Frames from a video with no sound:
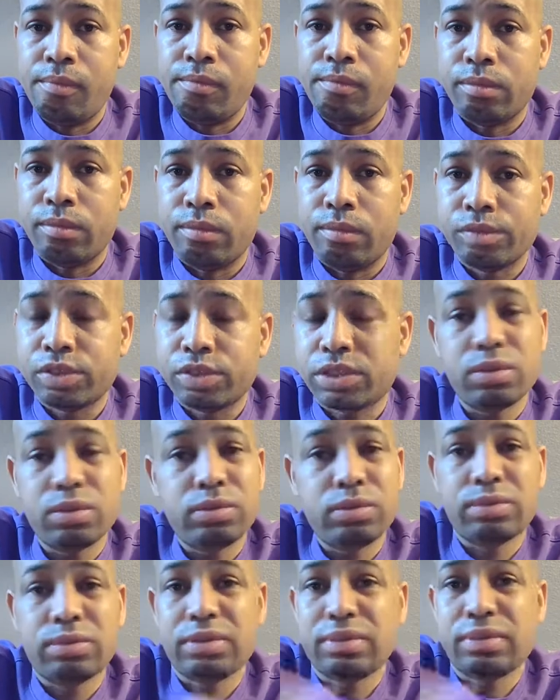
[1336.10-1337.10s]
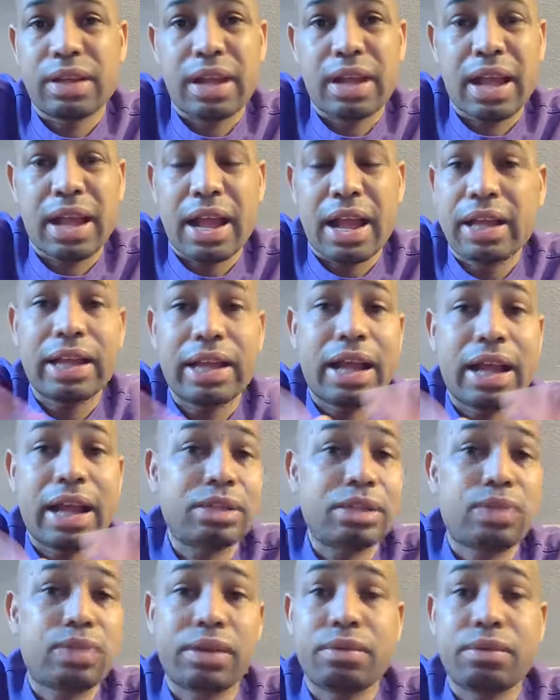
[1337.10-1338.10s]
So that's
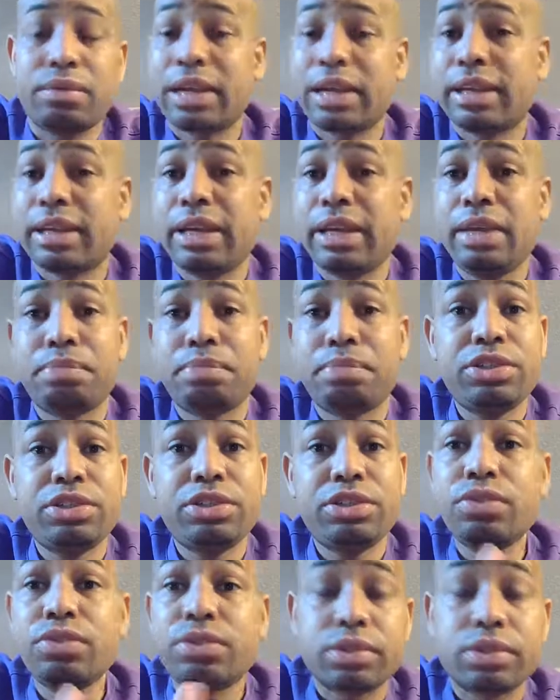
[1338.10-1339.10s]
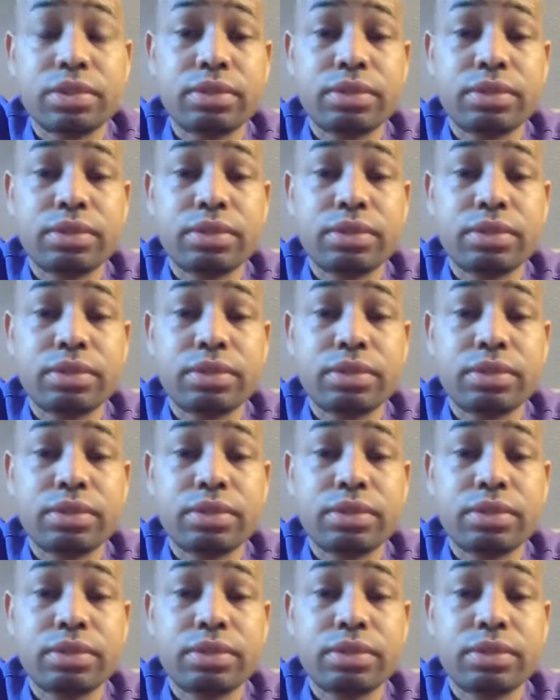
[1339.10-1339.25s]
why I can't play shooters.